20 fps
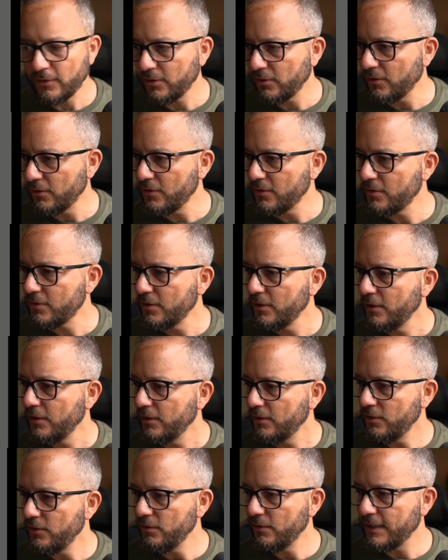Claude,
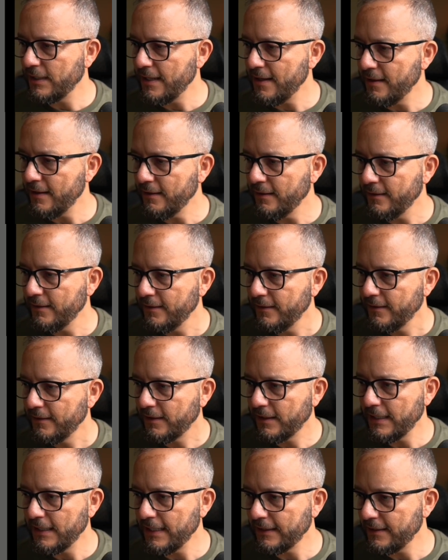you can
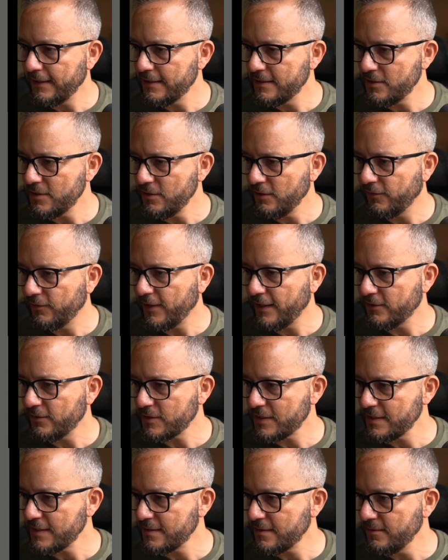connect it to your file
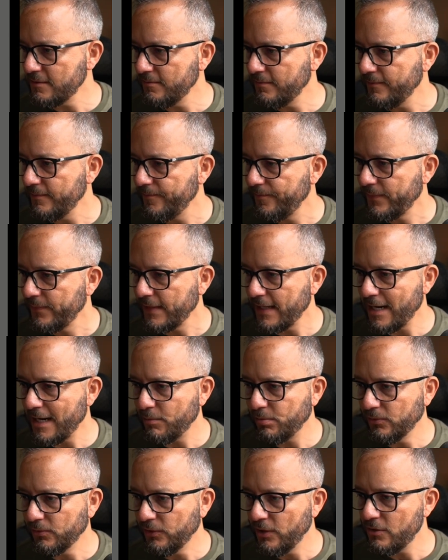system,
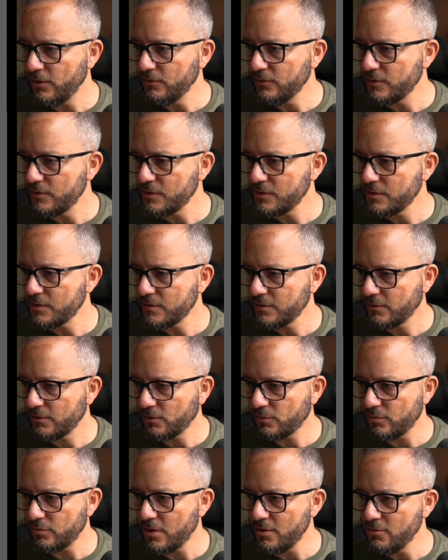Apple Notes,
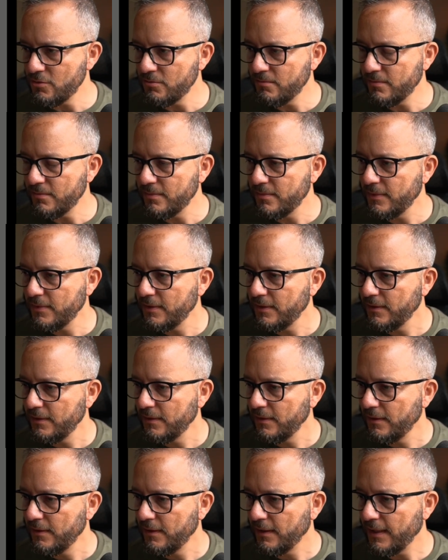Chrome.
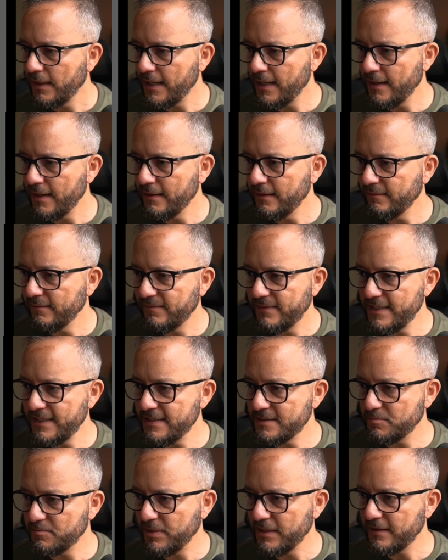And
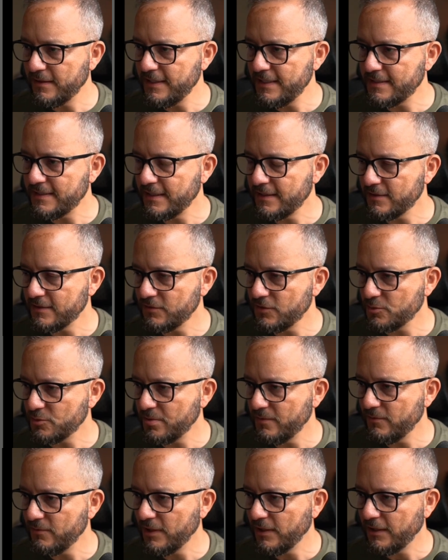these things have just
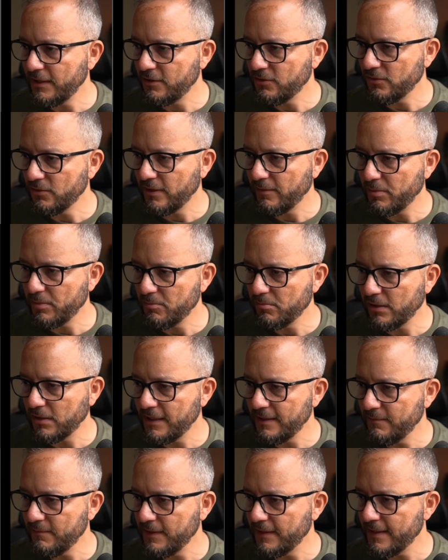been really cool. I've been
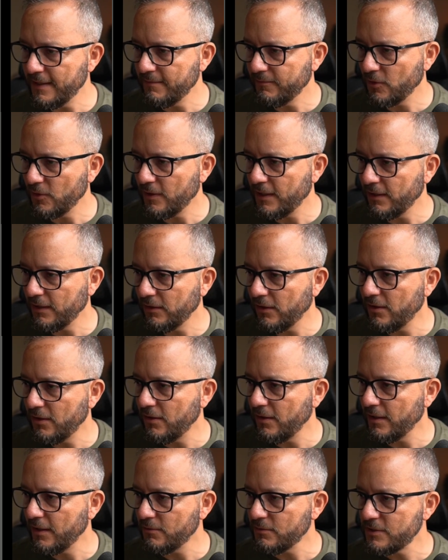playing with them quite a lot.
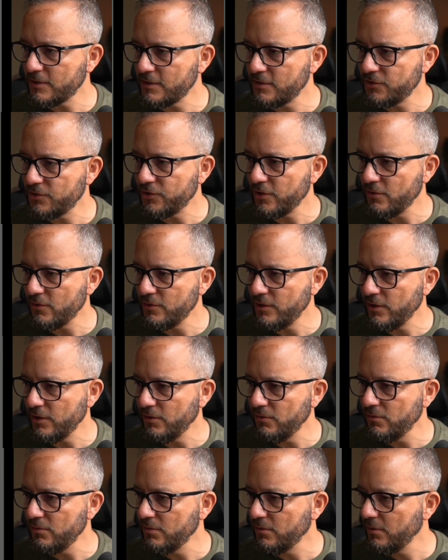And I wanted to show
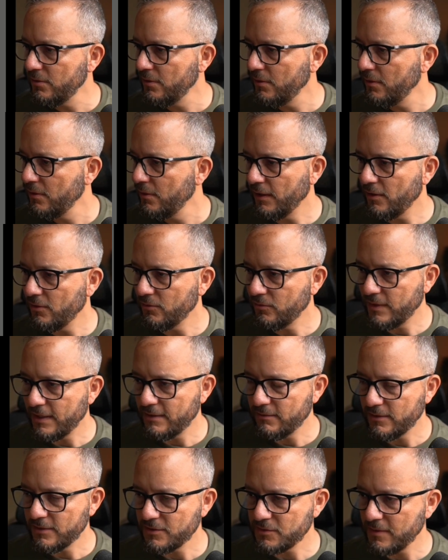you, oh,
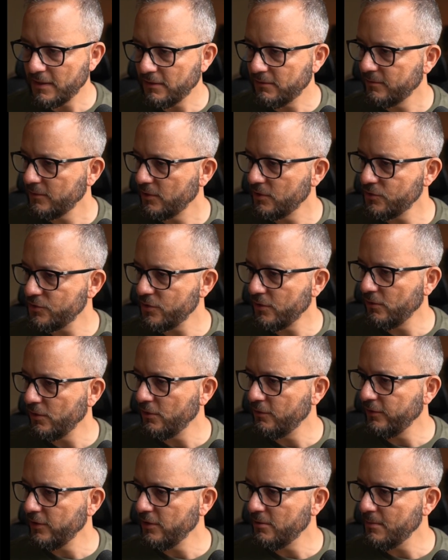that one as well, control
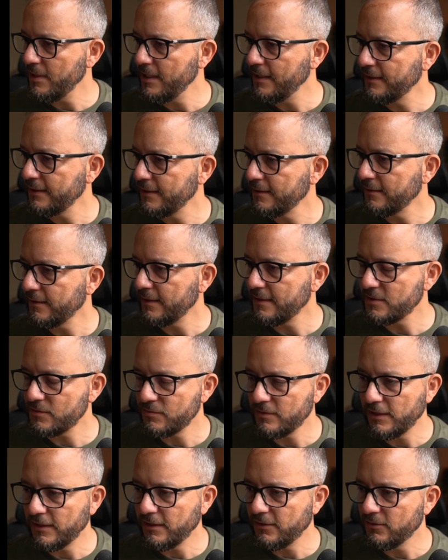over your Mac. That's
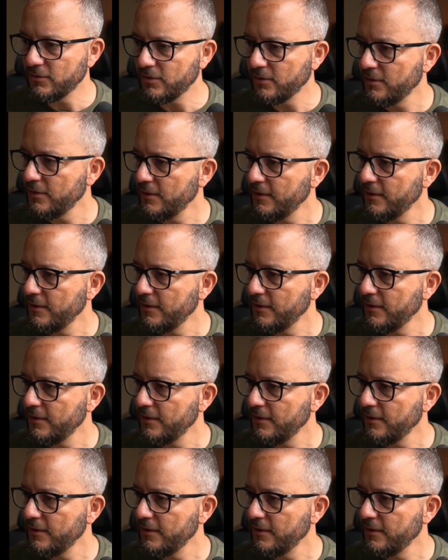really good.